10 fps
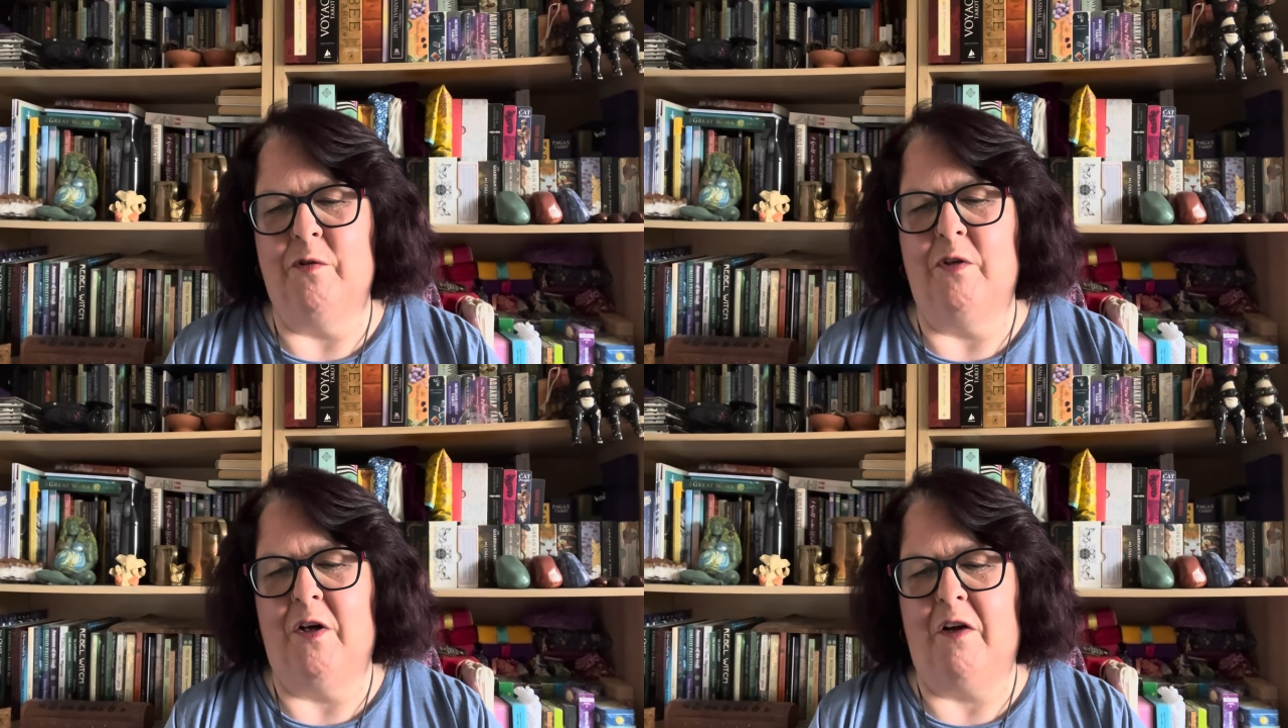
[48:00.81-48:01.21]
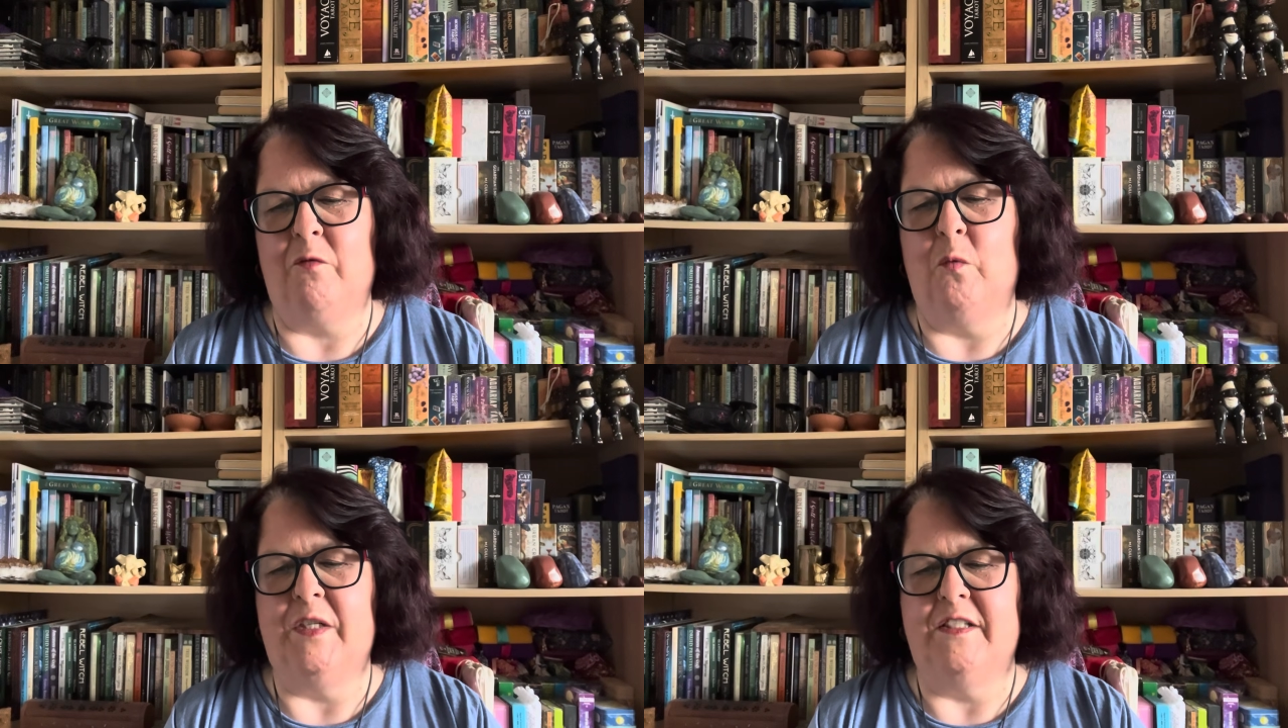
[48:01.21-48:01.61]
Life
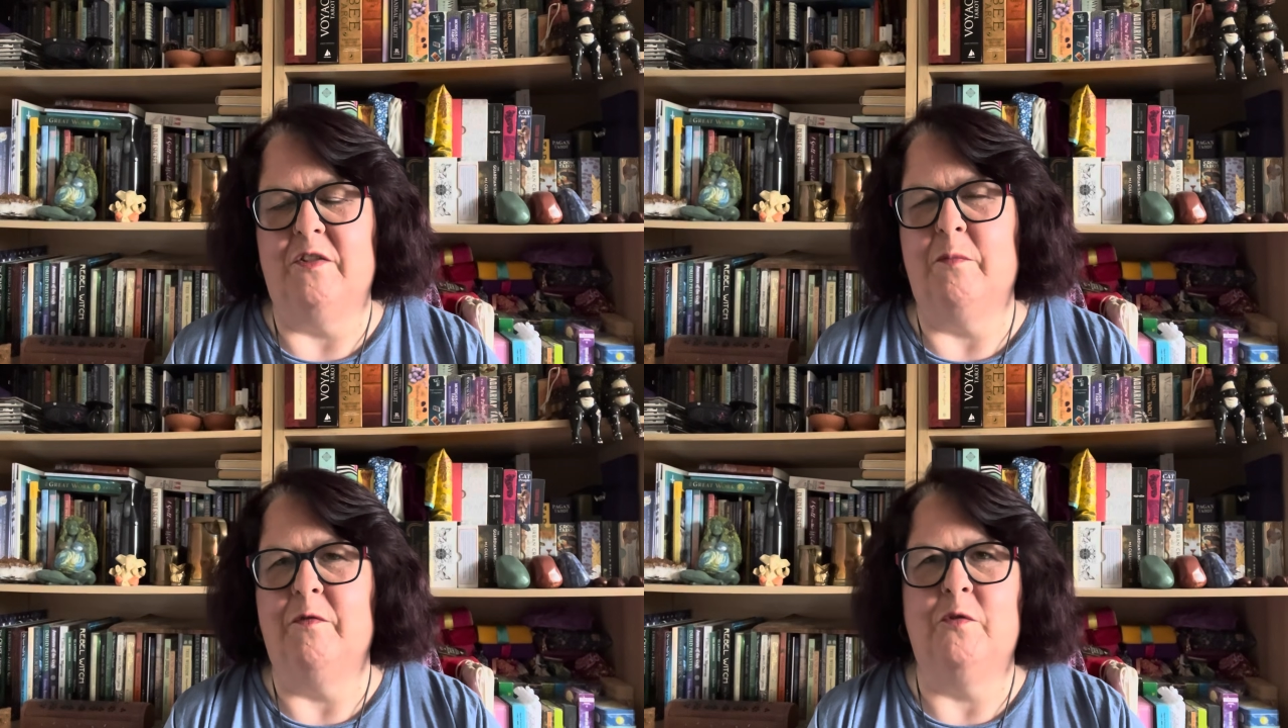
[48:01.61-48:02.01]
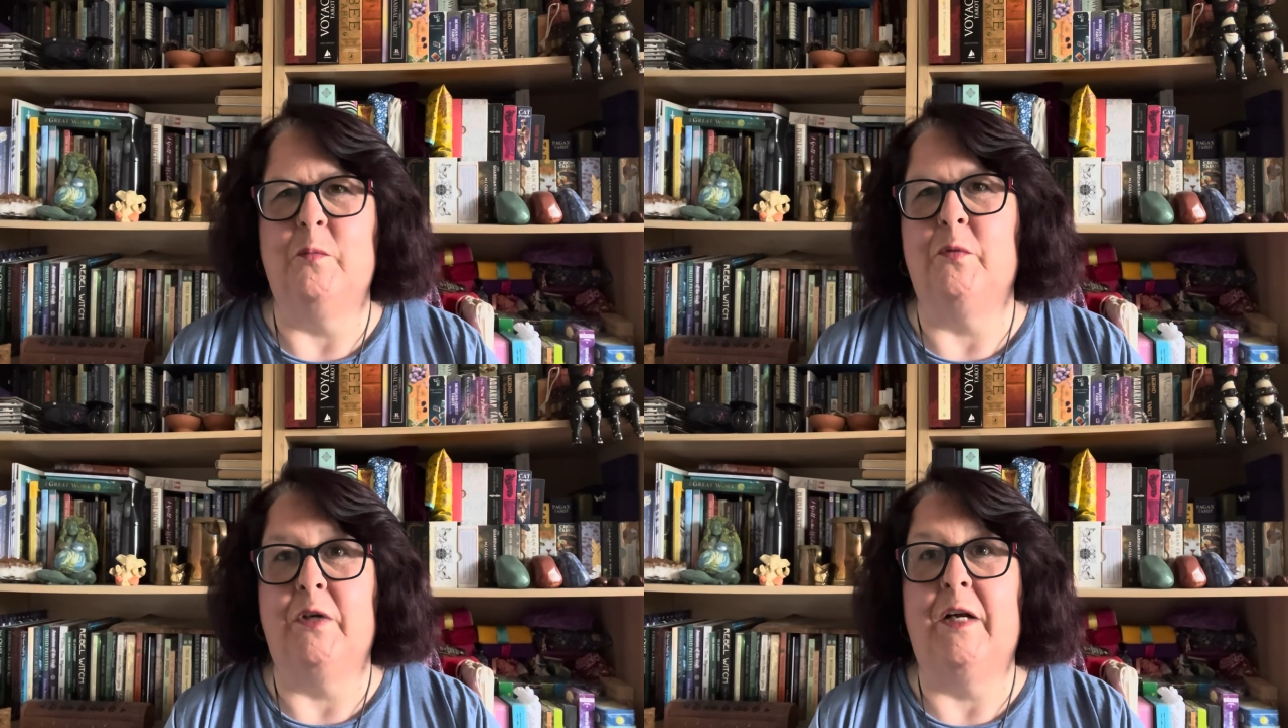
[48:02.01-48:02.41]
Wisdom for
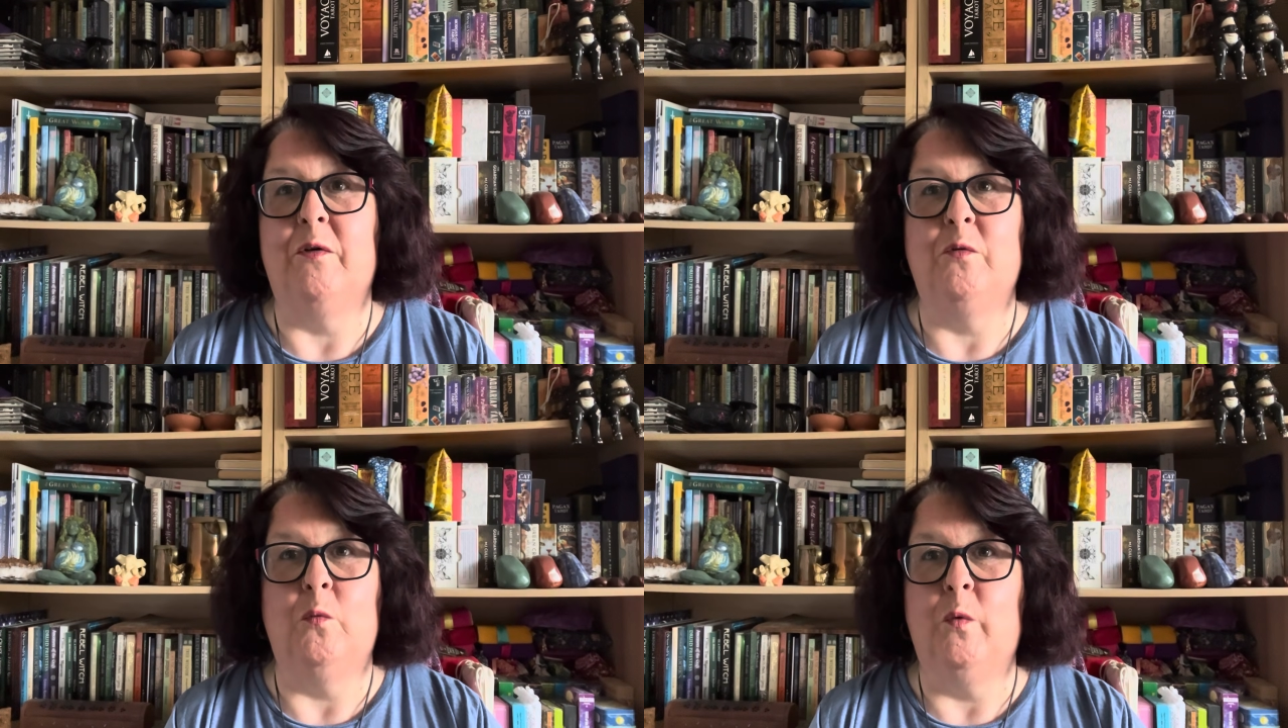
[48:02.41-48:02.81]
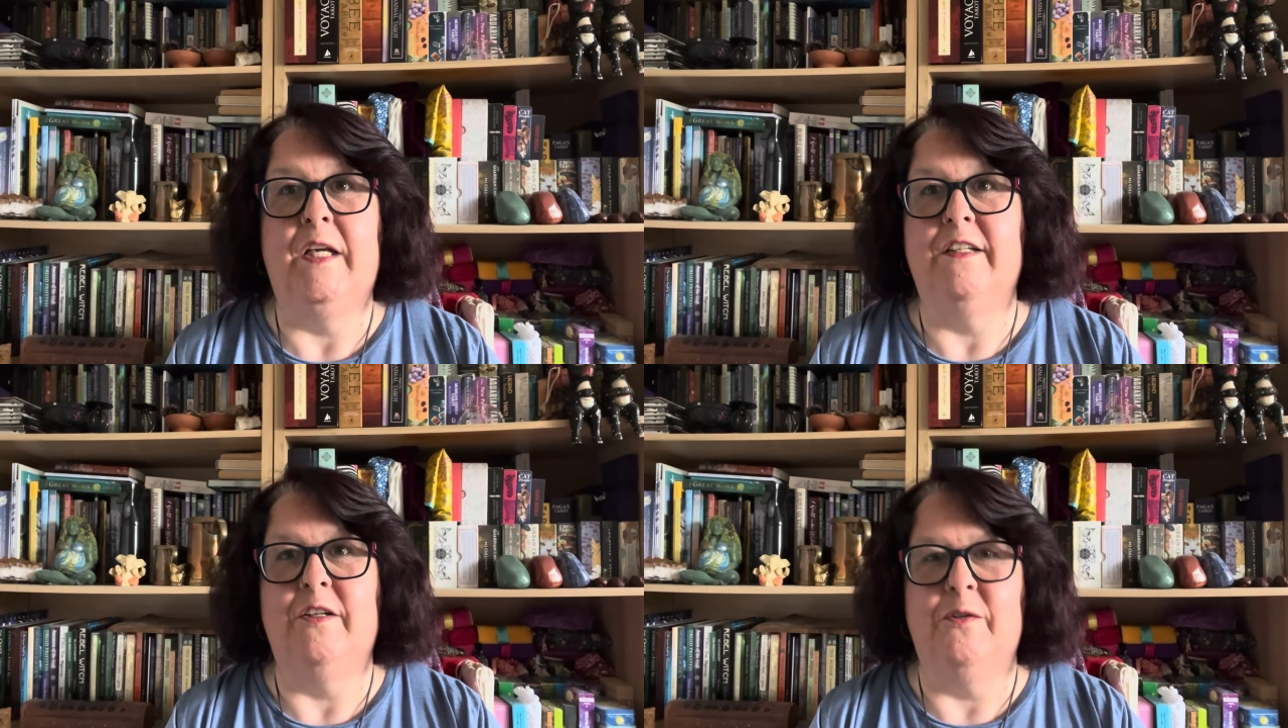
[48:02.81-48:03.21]
Proud
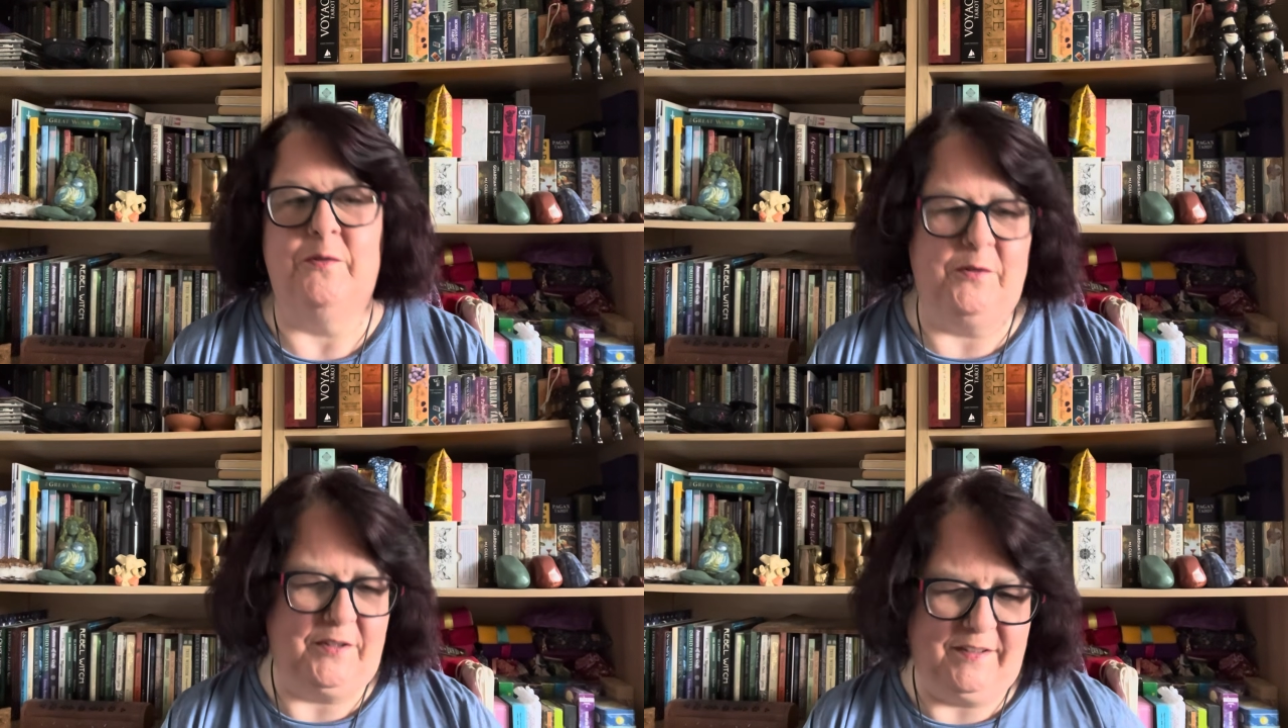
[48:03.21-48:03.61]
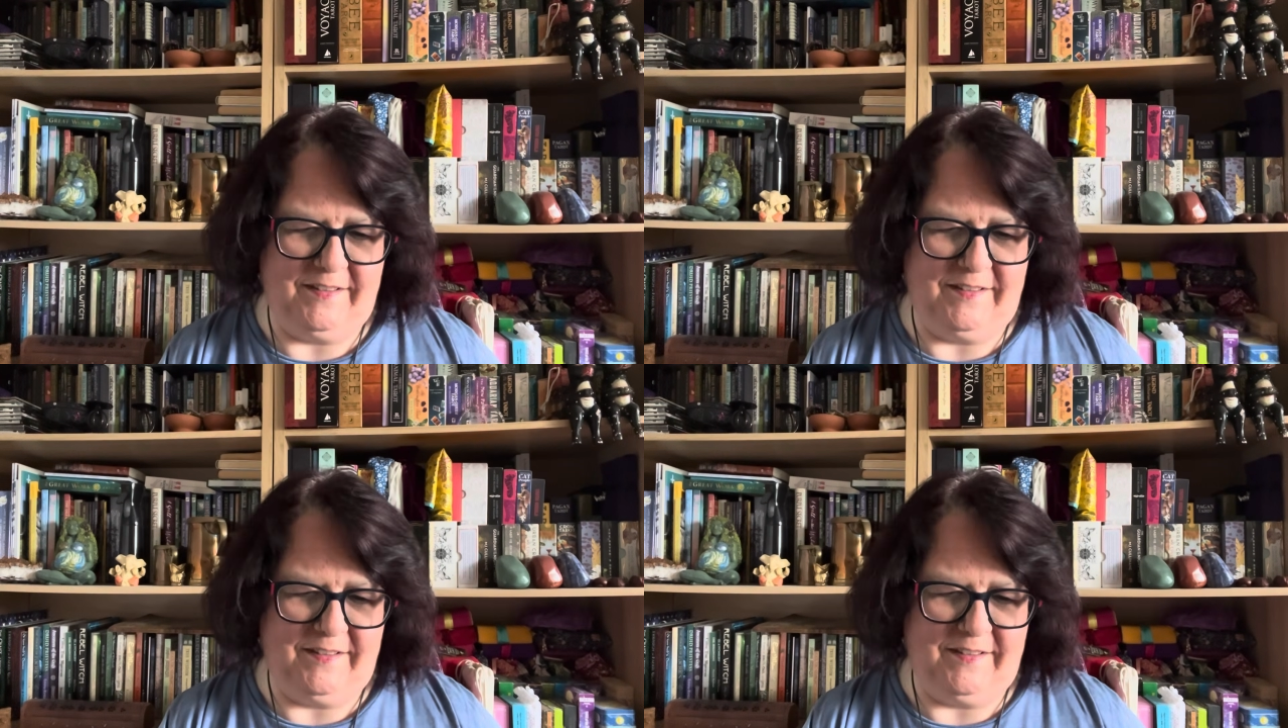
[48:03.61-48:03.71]
Weirdos.